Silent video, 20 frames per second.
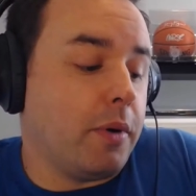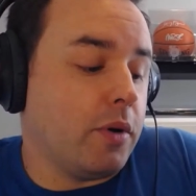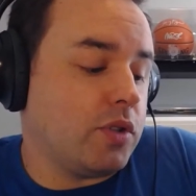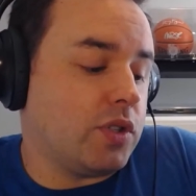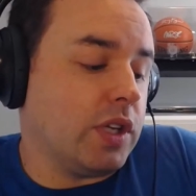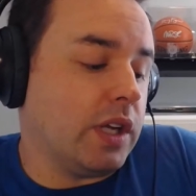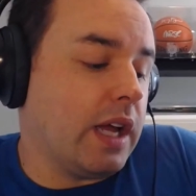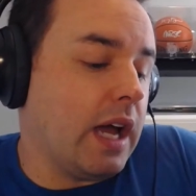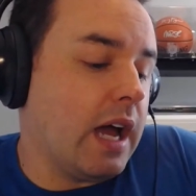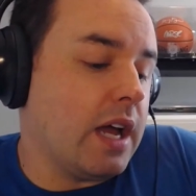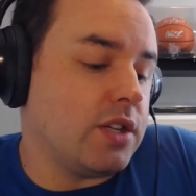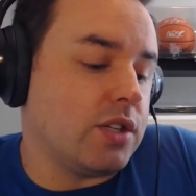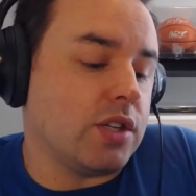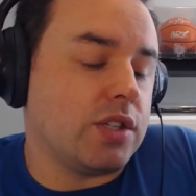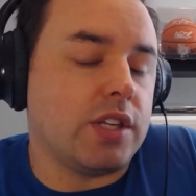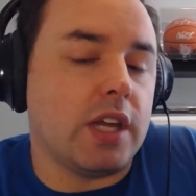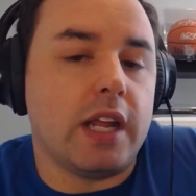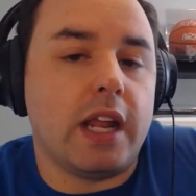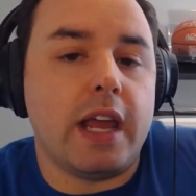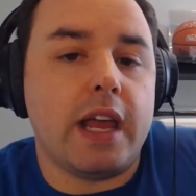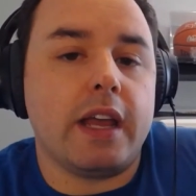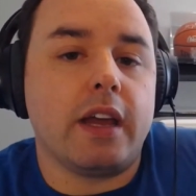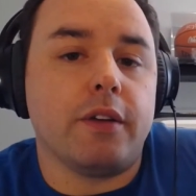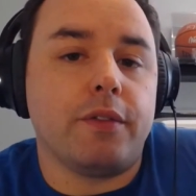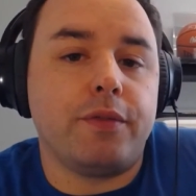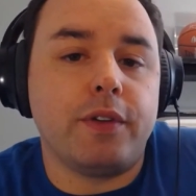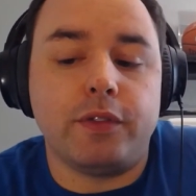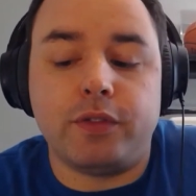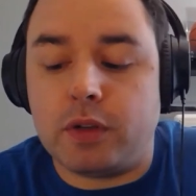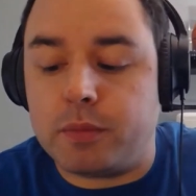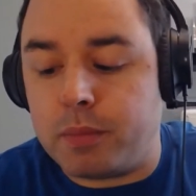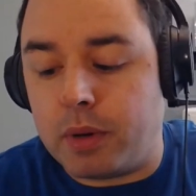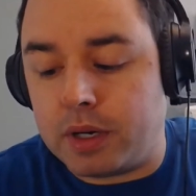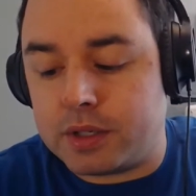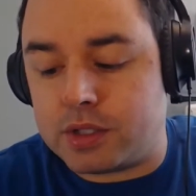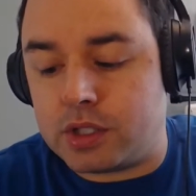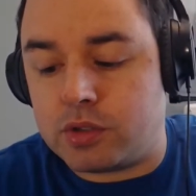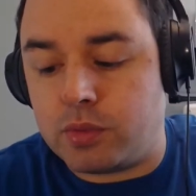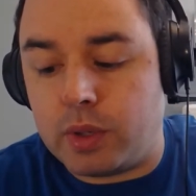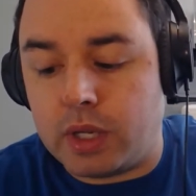opposed to guys just saying, hey, I got
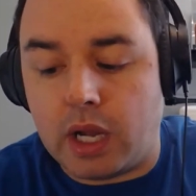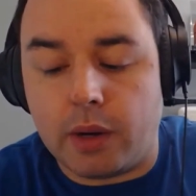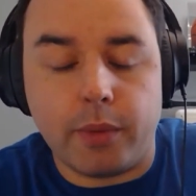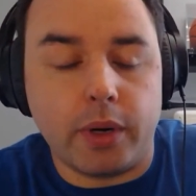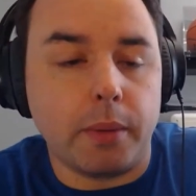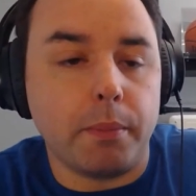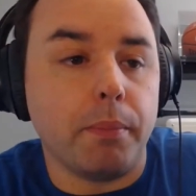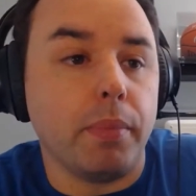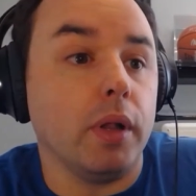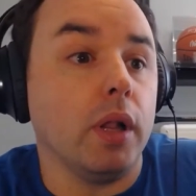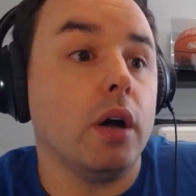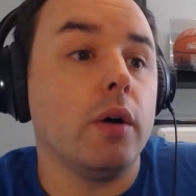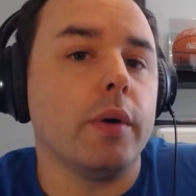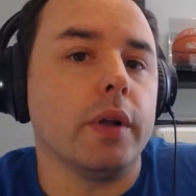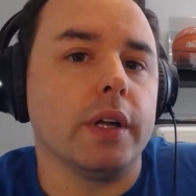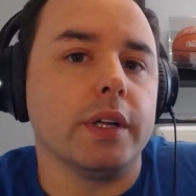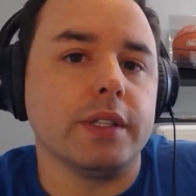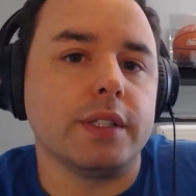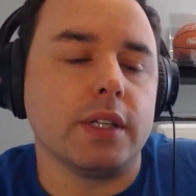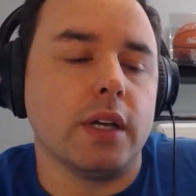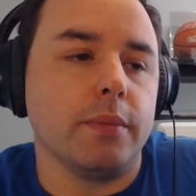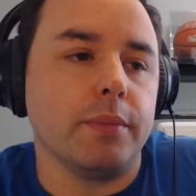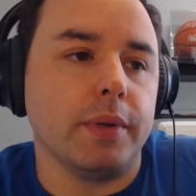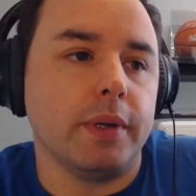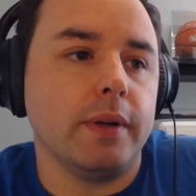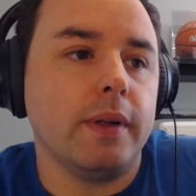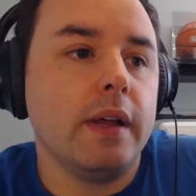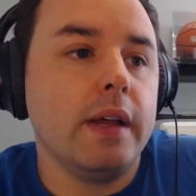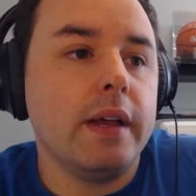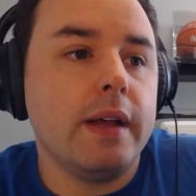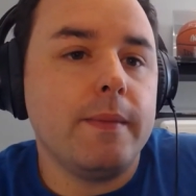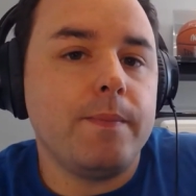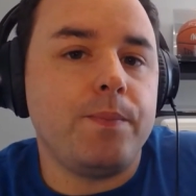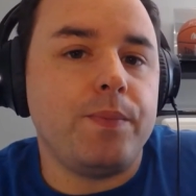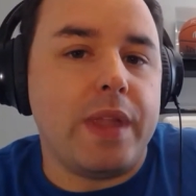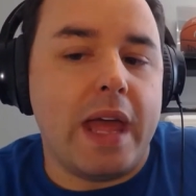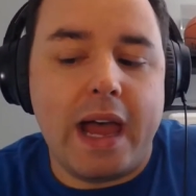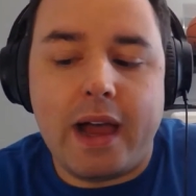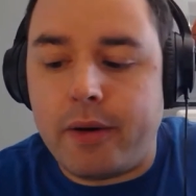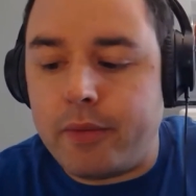$50 this week, I want to blow it on something.
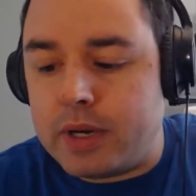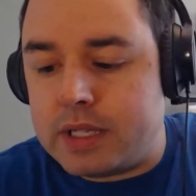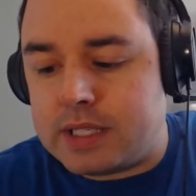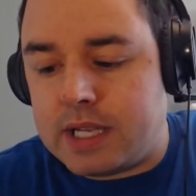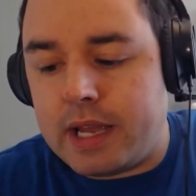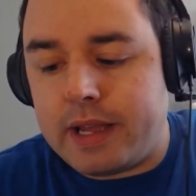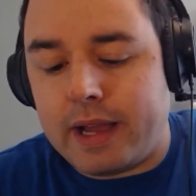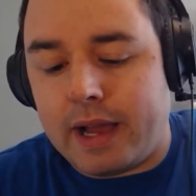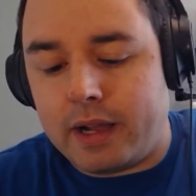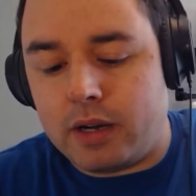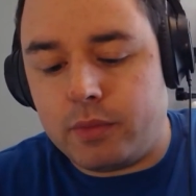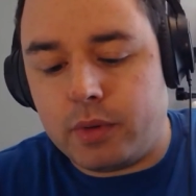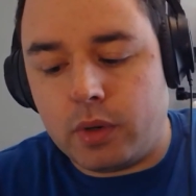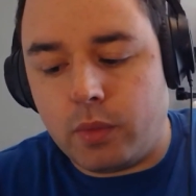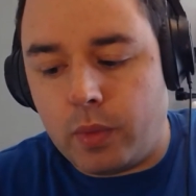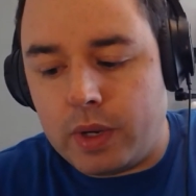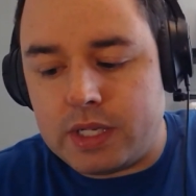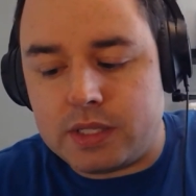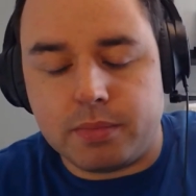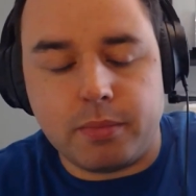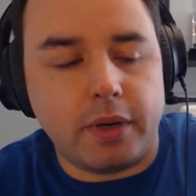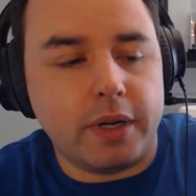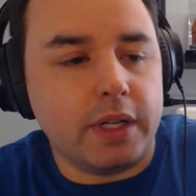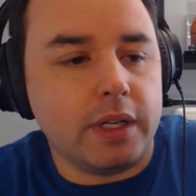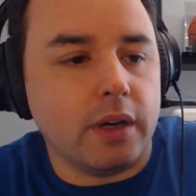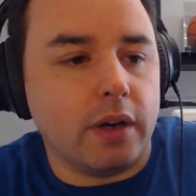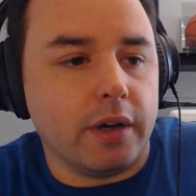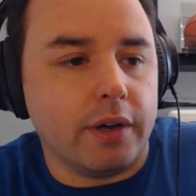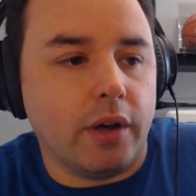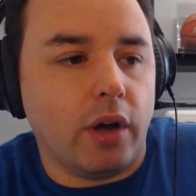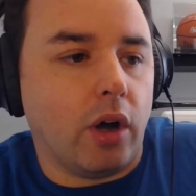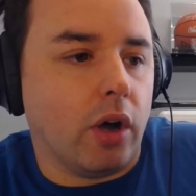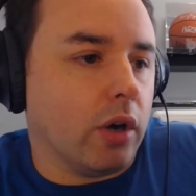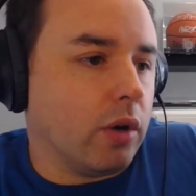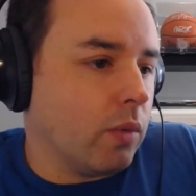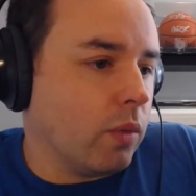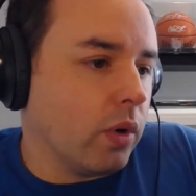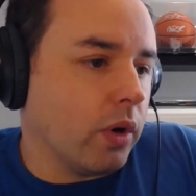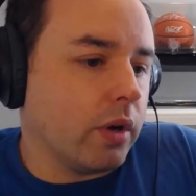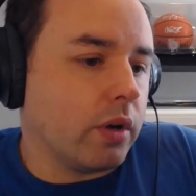Now it's, hey, I don't want to waste money on
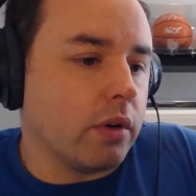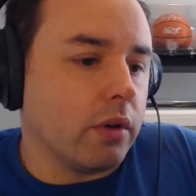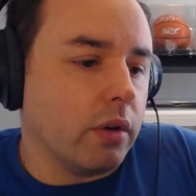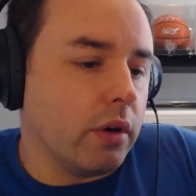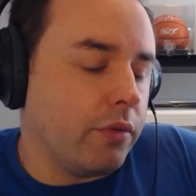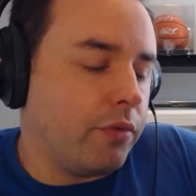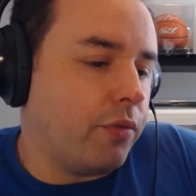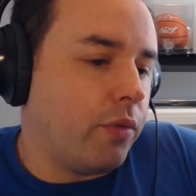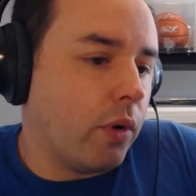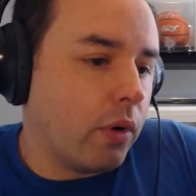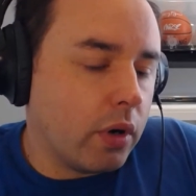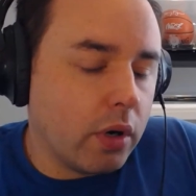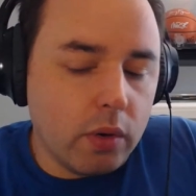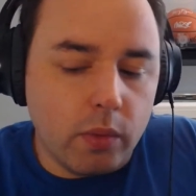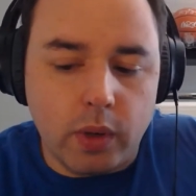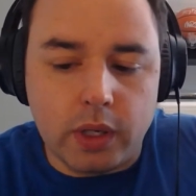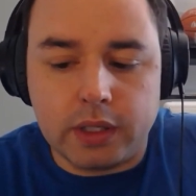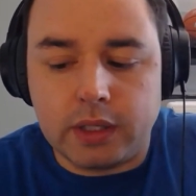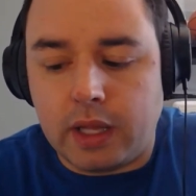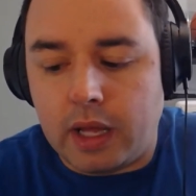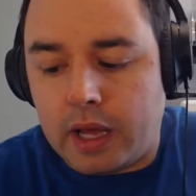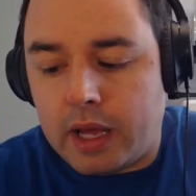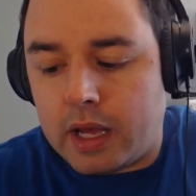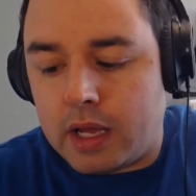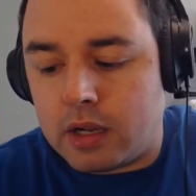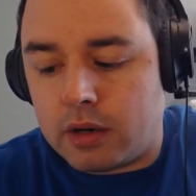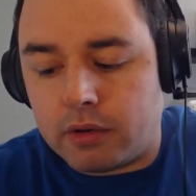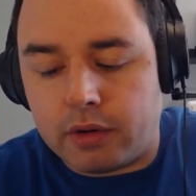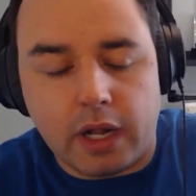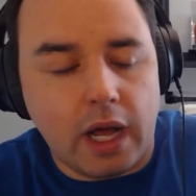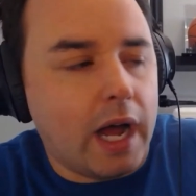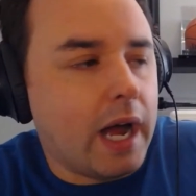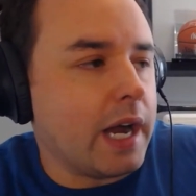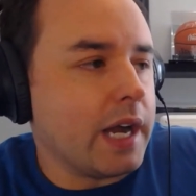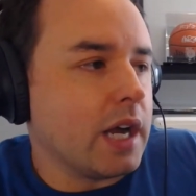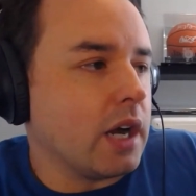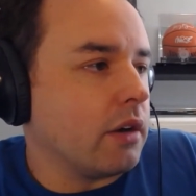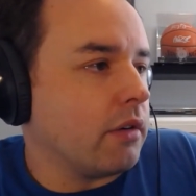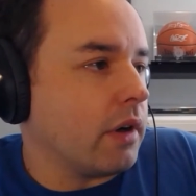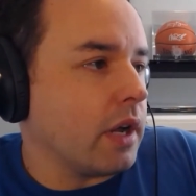artwork or a 401k or an
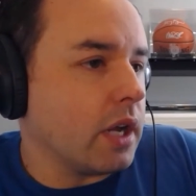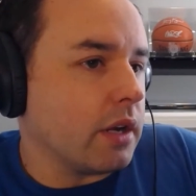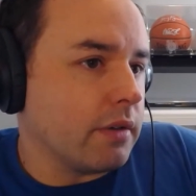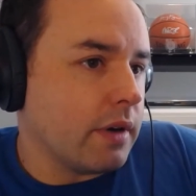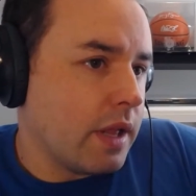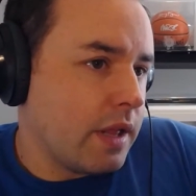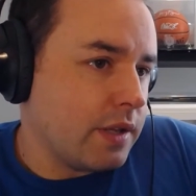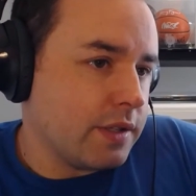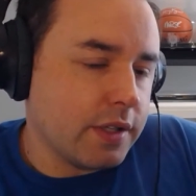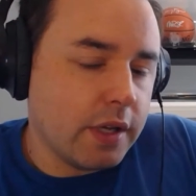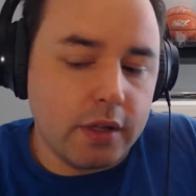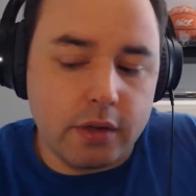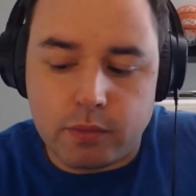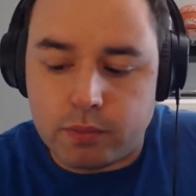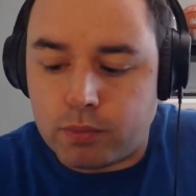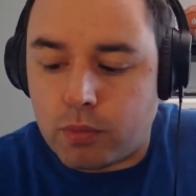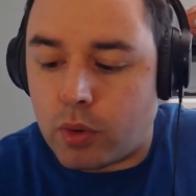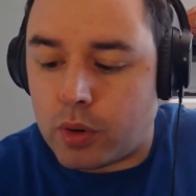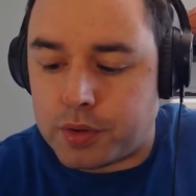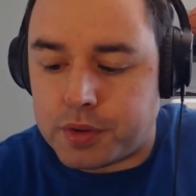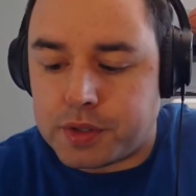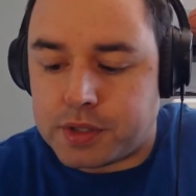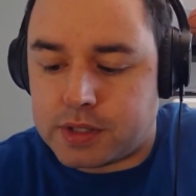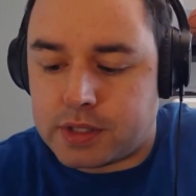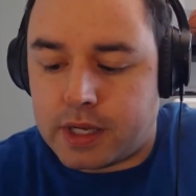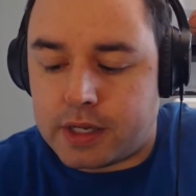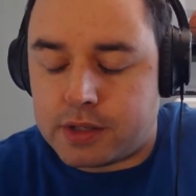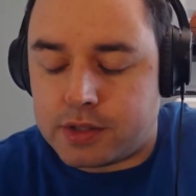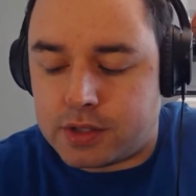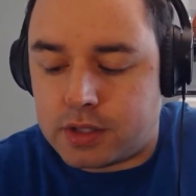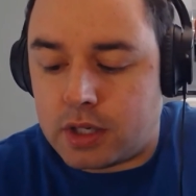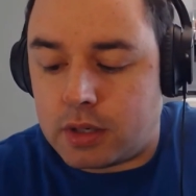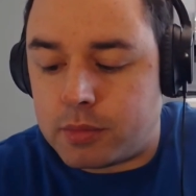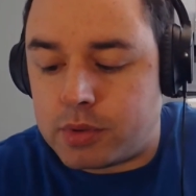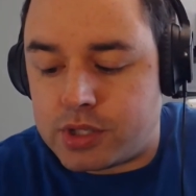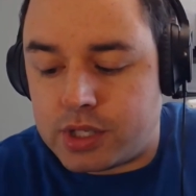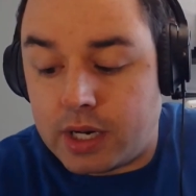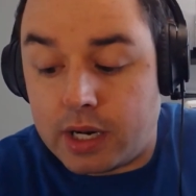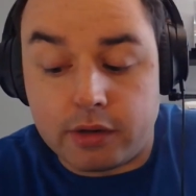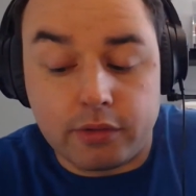IRA or any of these other worthless letters and
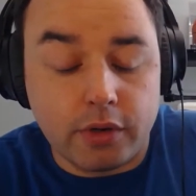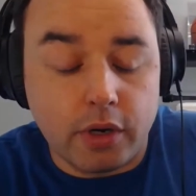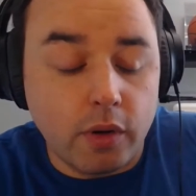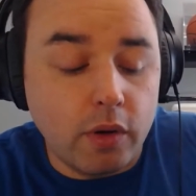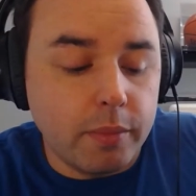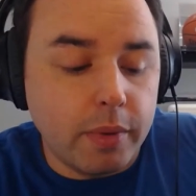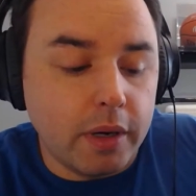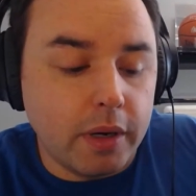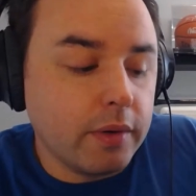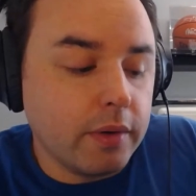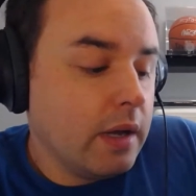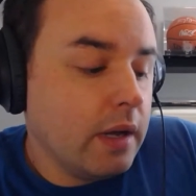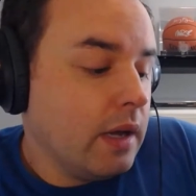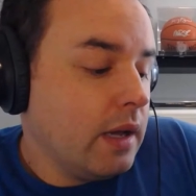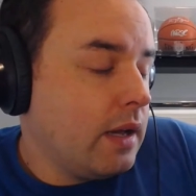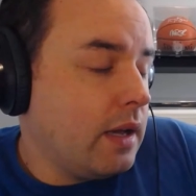numbers that I don't know about.